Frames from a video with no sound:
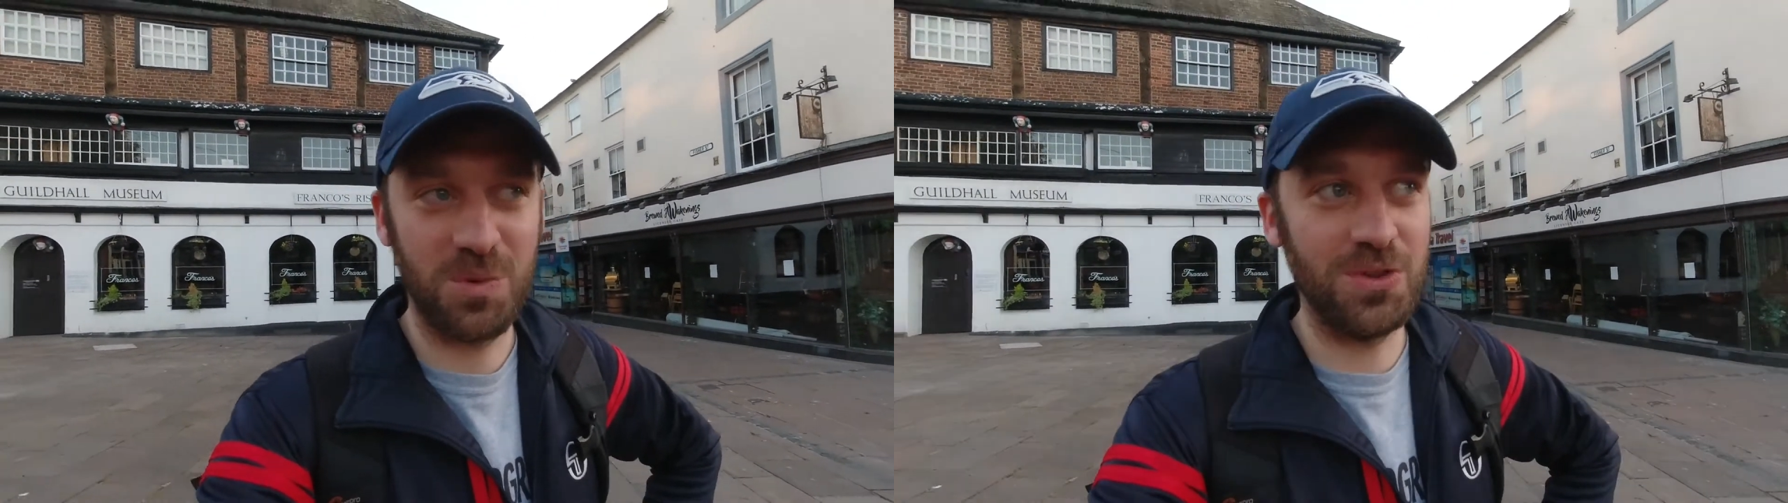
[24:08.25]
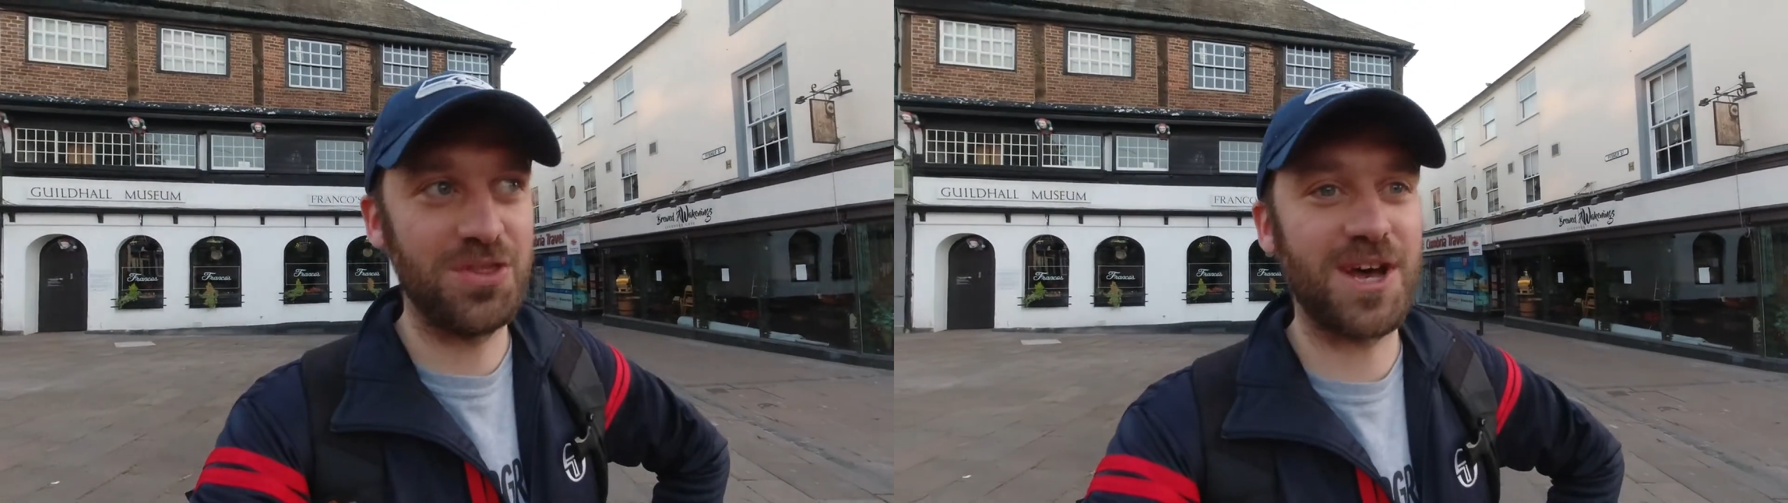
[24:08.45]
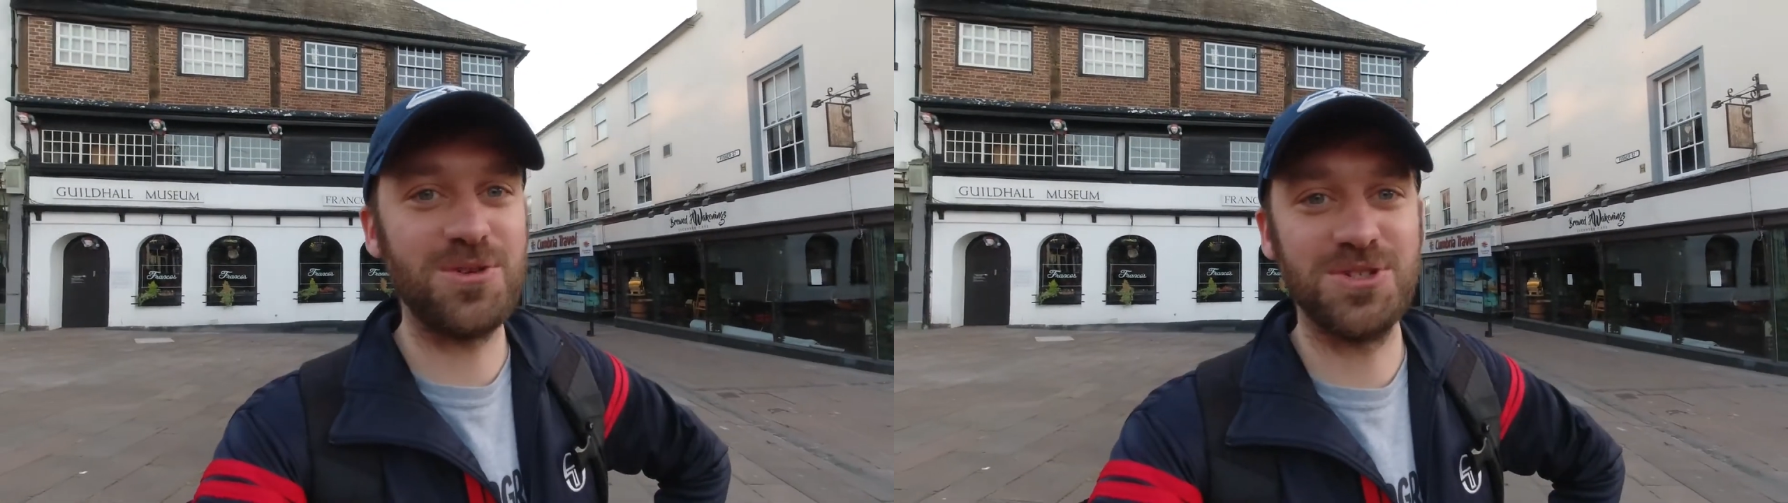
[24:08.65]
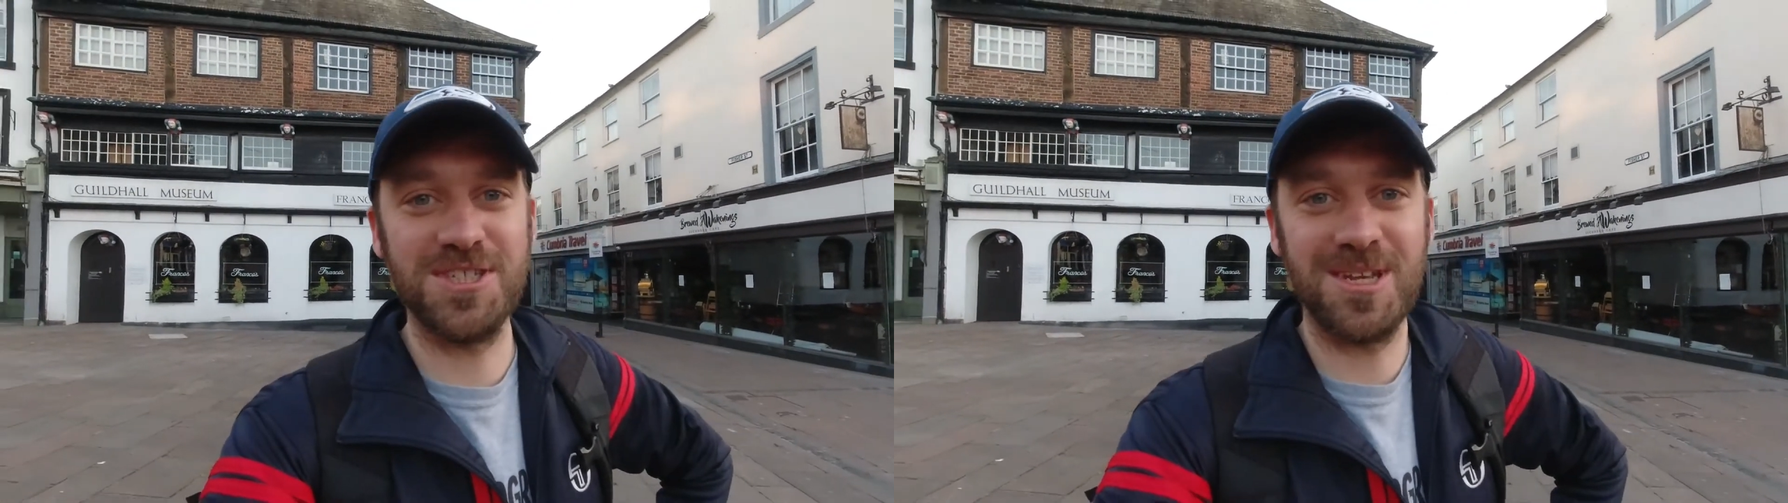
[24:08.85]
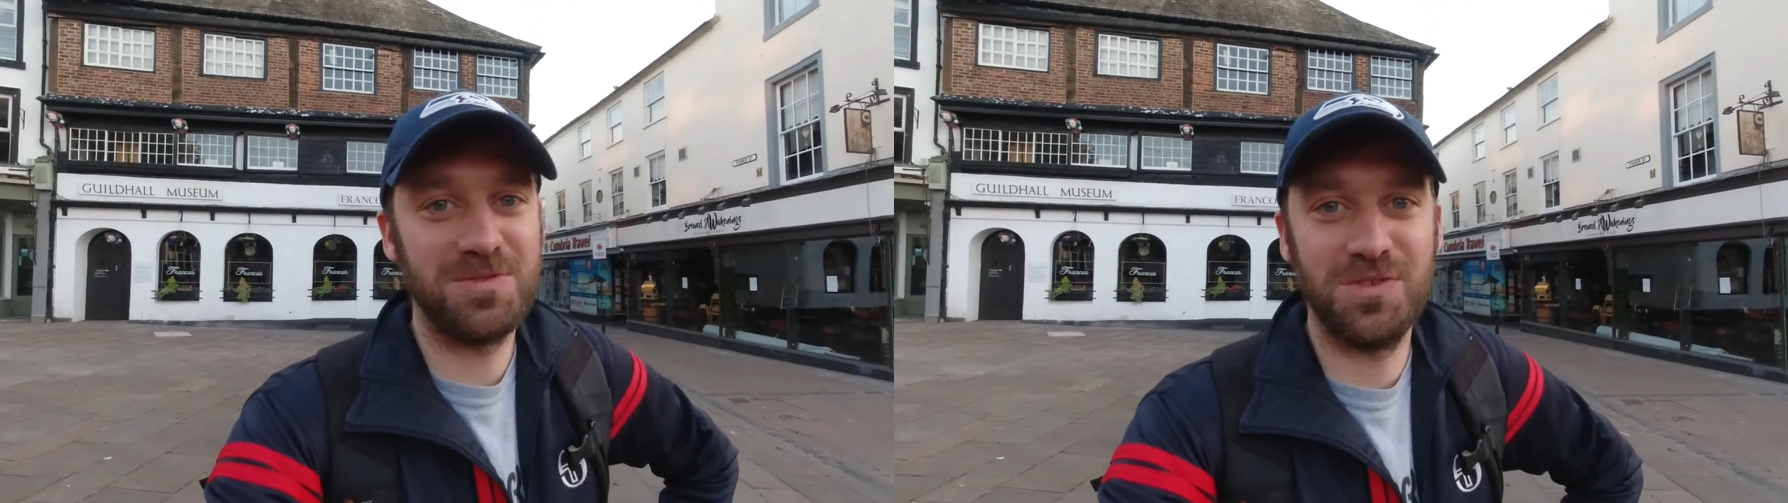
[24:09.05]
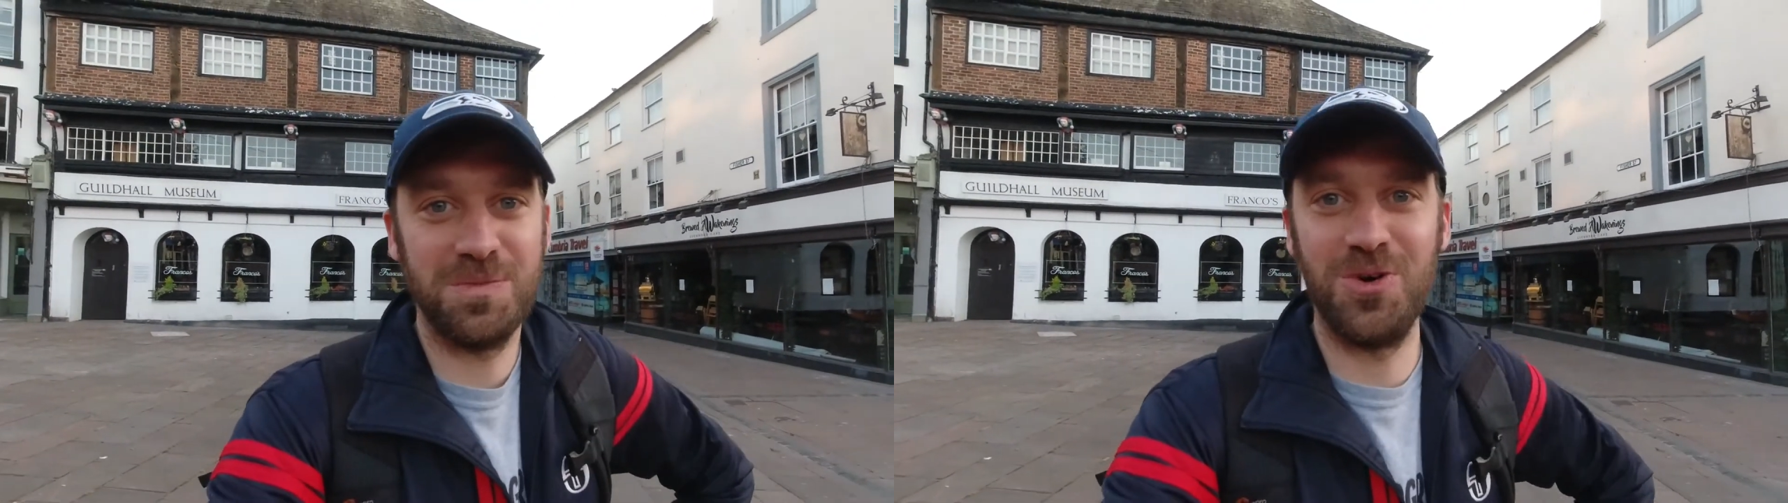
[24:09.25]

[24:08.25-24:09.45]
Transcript: 1,000 steps from